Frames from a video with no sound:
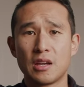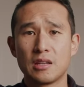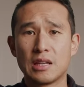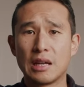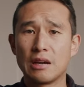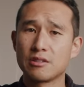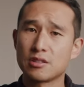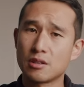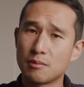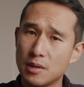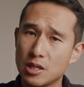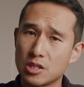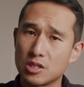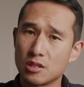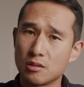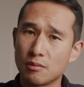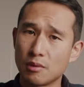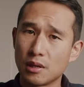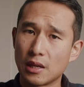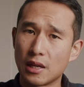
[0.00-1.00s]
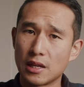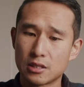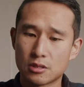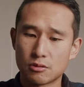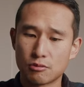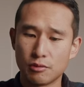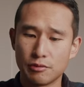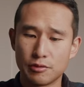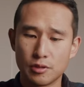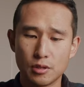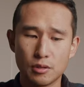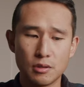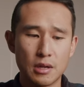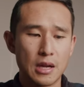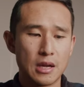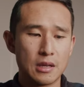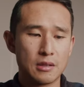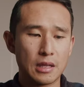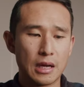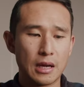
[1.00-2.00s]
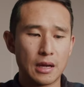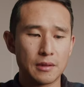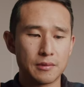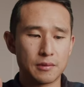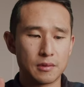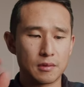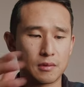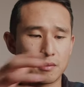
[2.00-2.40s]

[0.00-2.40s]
Now, as I mentioned in the last review, uh,